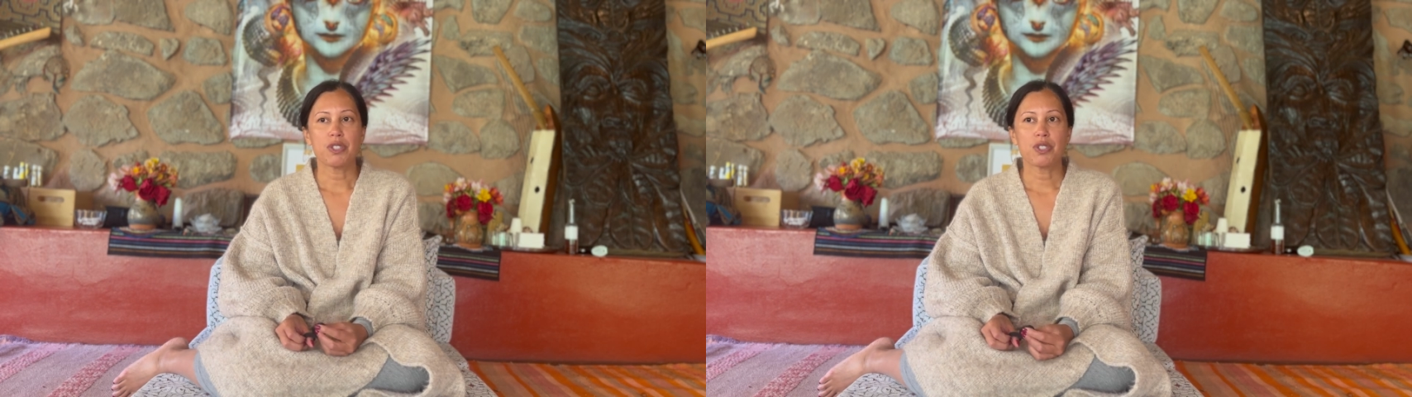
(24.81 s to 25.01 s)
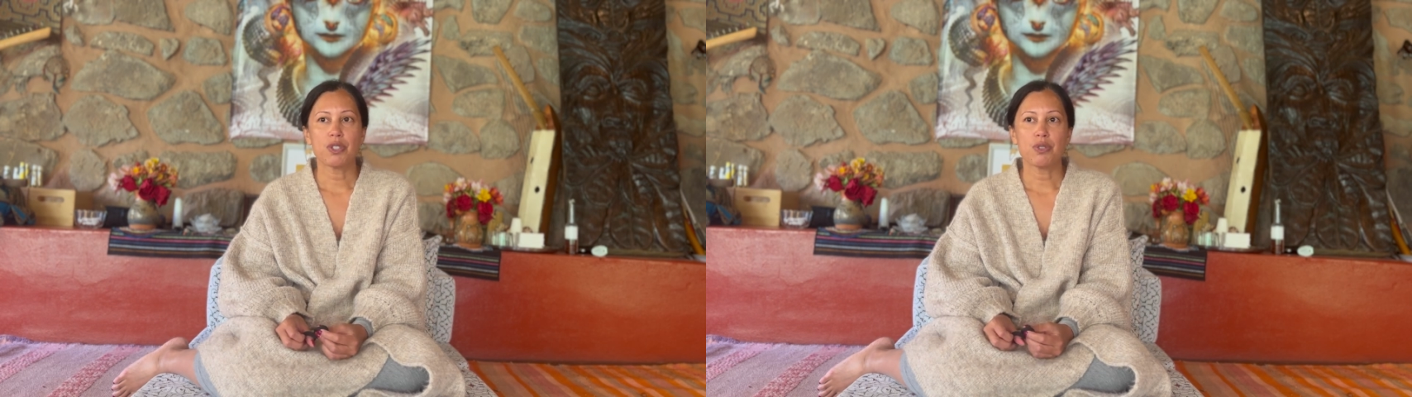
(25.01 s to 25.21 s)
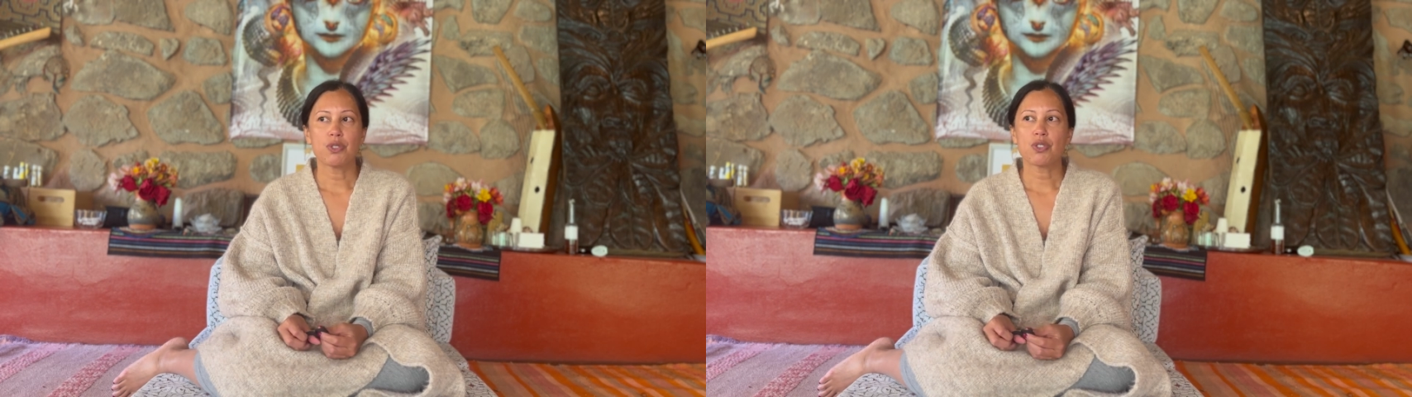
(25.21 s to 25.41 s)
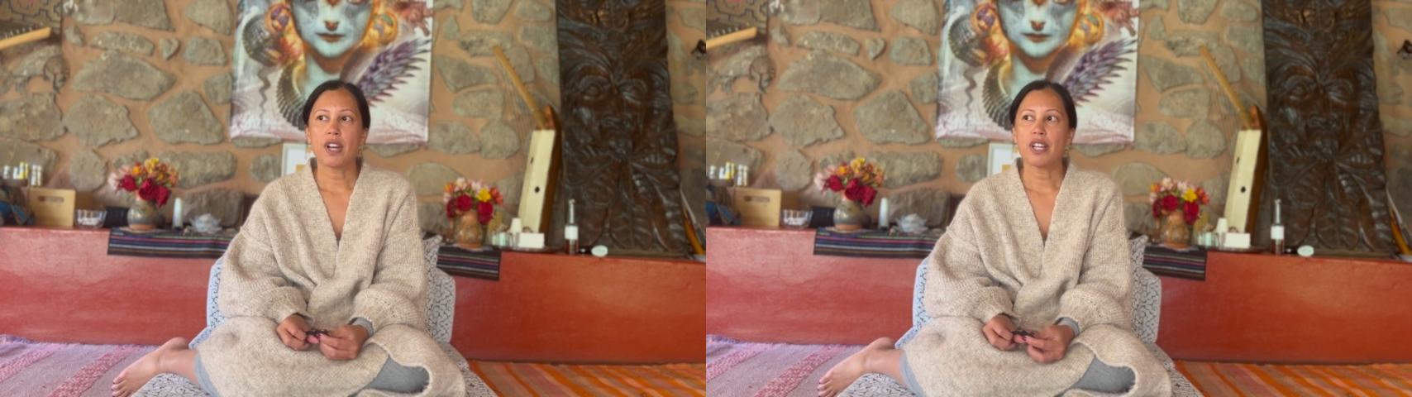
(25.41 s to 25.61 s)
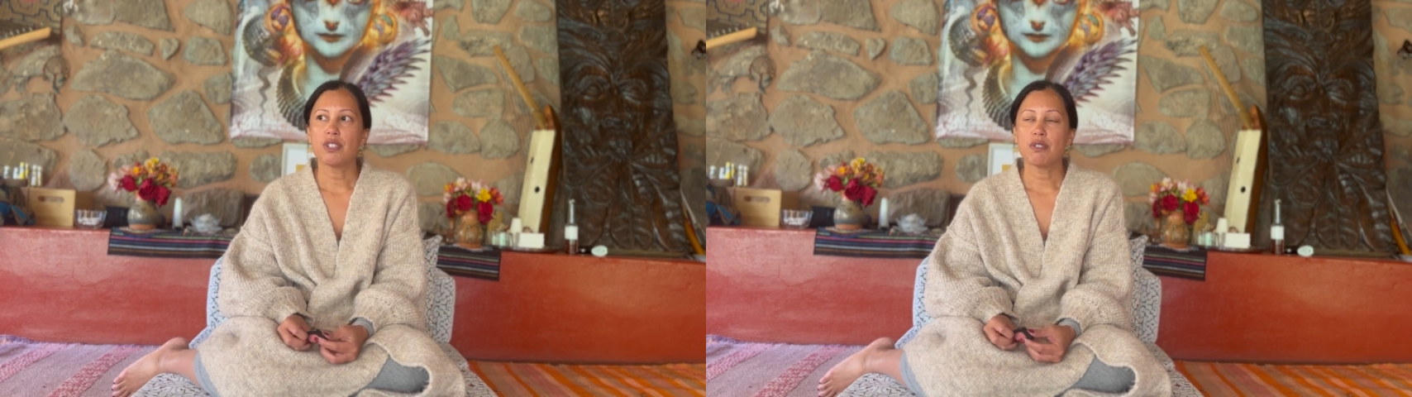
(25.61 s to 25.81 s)
to
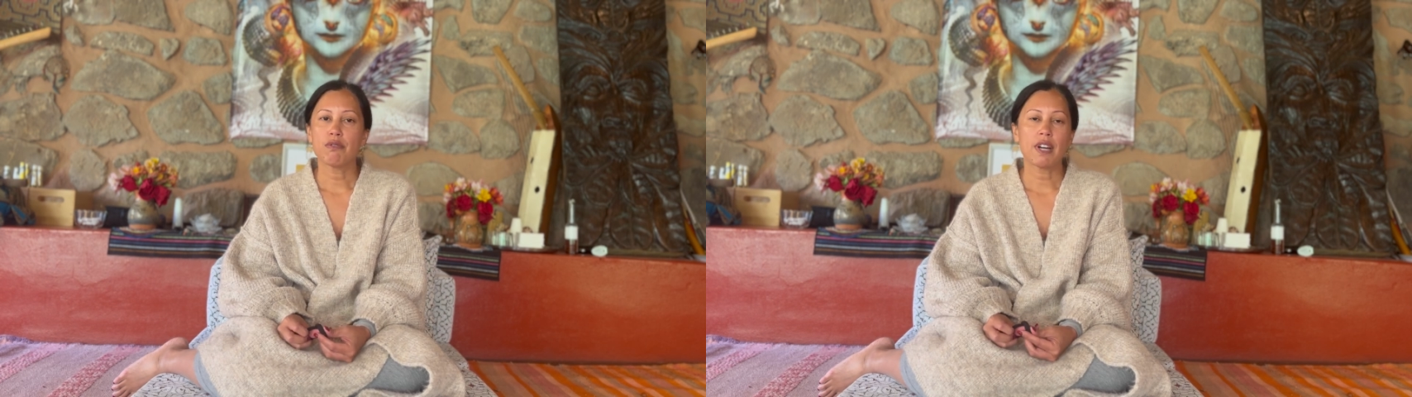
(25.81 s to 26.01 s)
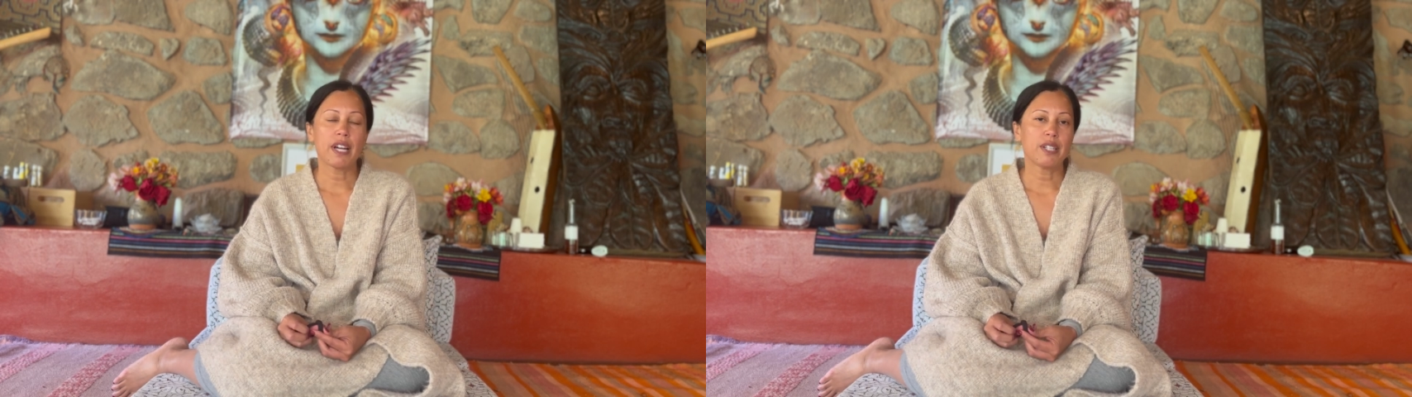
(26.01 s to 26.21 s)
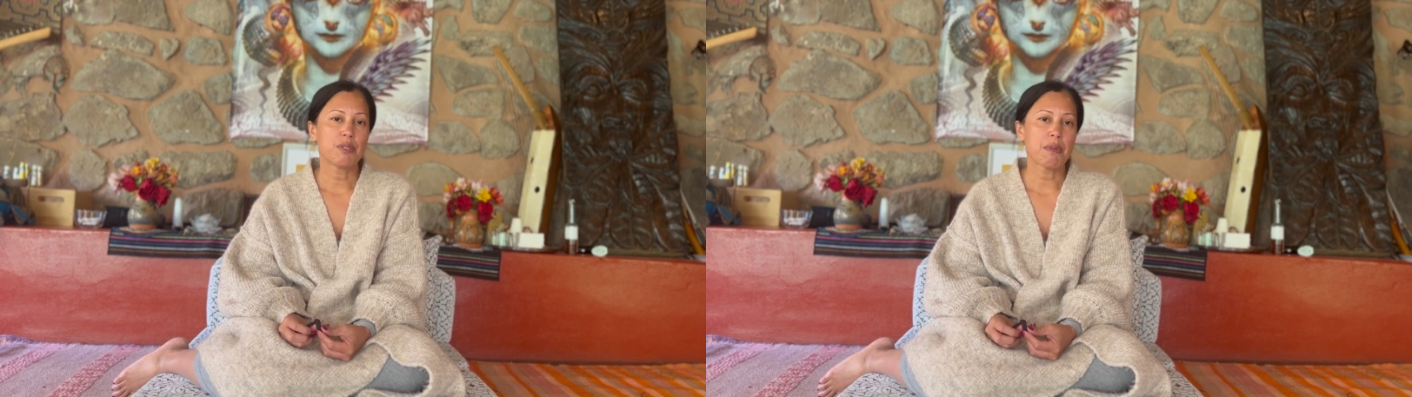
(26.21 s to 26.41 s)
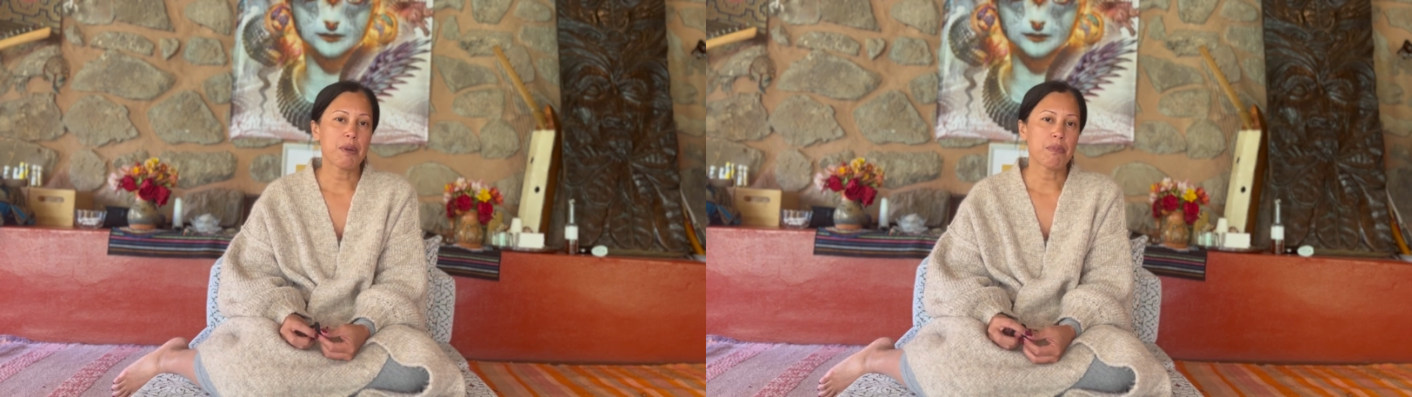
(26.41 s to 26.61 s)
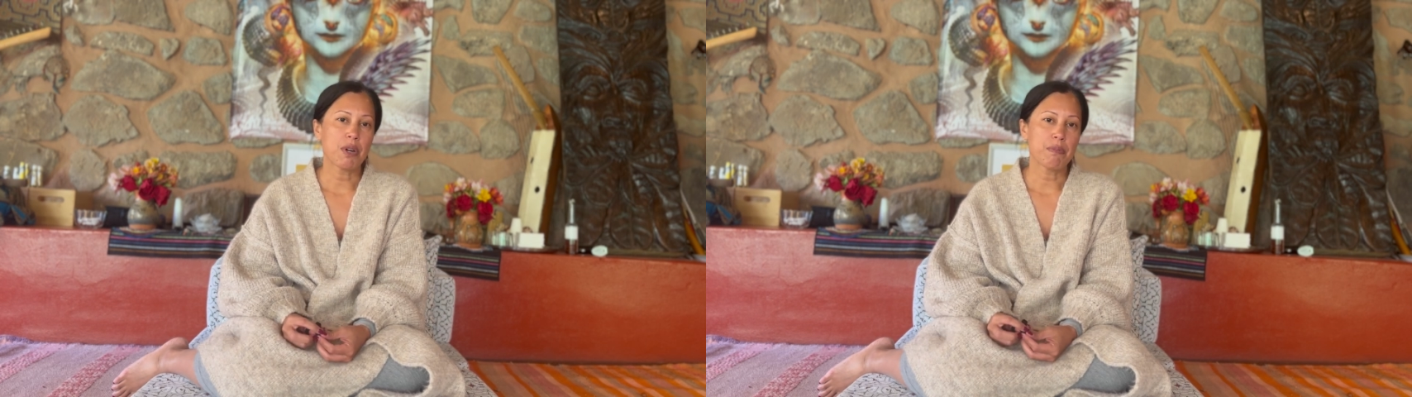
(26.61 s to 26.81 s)
try to find my
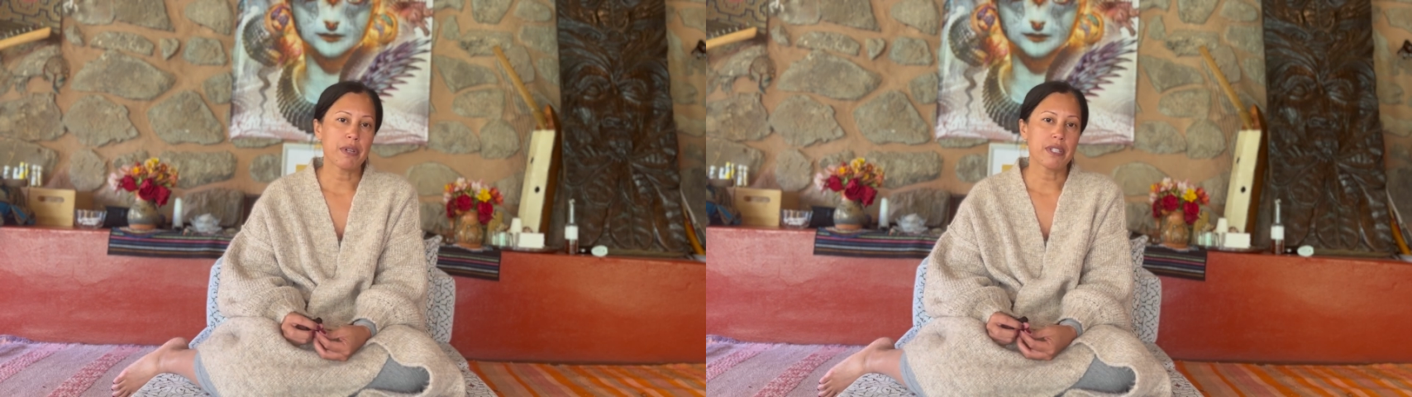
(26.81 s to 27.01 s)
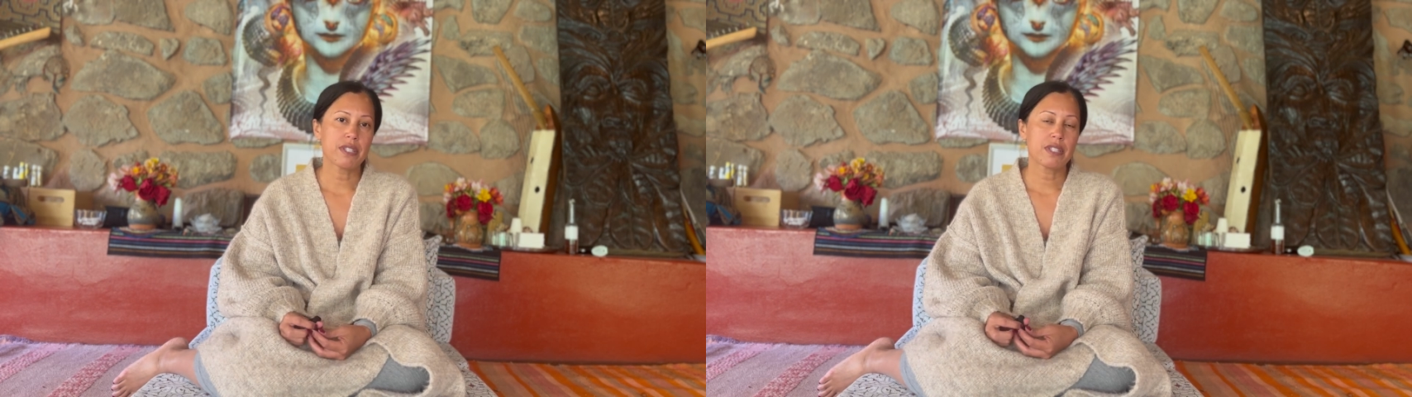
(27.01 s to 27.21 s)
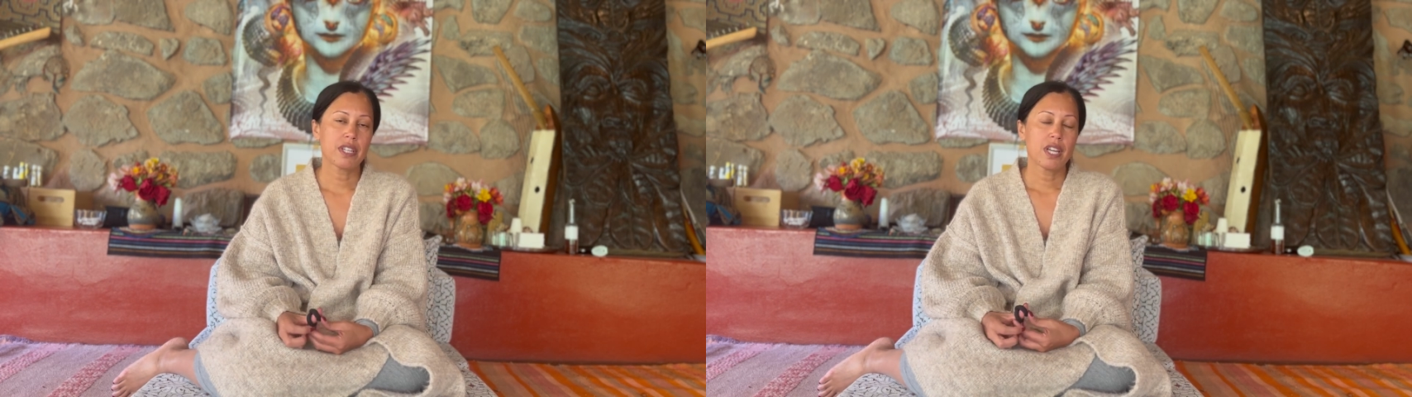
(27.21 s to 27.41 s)
purpose.